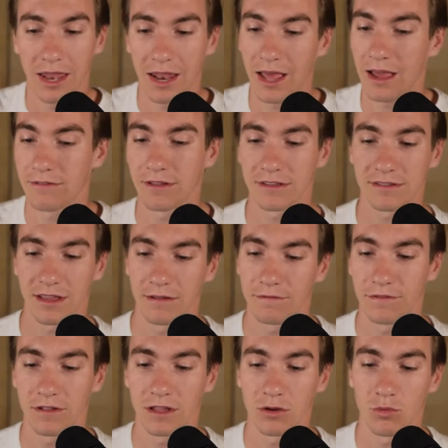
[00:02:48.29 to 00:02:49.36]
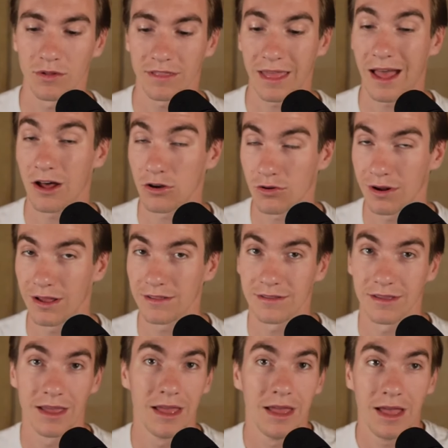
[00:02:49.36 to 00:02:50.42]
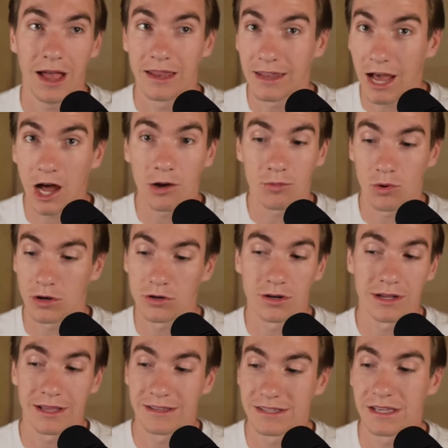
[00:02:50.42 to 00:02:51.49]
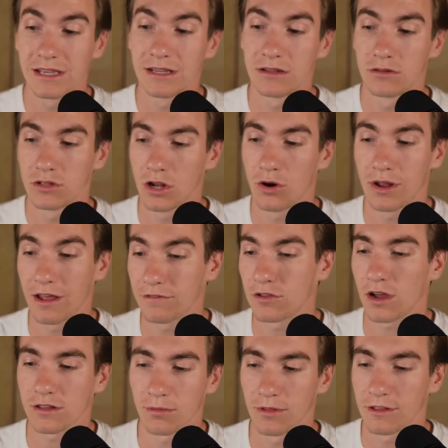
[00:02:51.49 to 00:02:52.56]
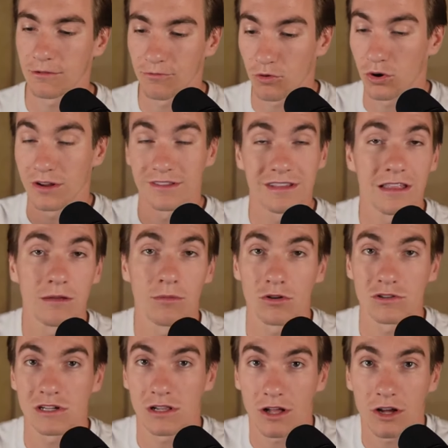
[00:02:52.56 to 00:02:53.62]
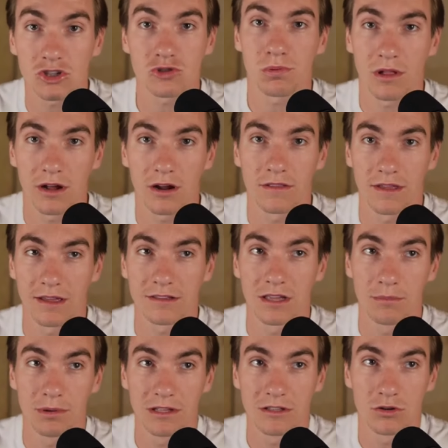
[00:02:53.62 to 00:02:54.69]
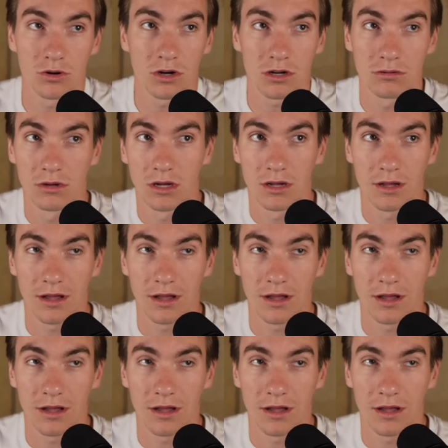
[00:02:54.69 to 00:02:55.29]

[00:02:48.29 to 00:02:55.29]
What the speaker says: And I have that same feeling with Alcaraz. And now I'm wondering, is he, and I've talked about this before, is he the most clutch player on the ATP tour?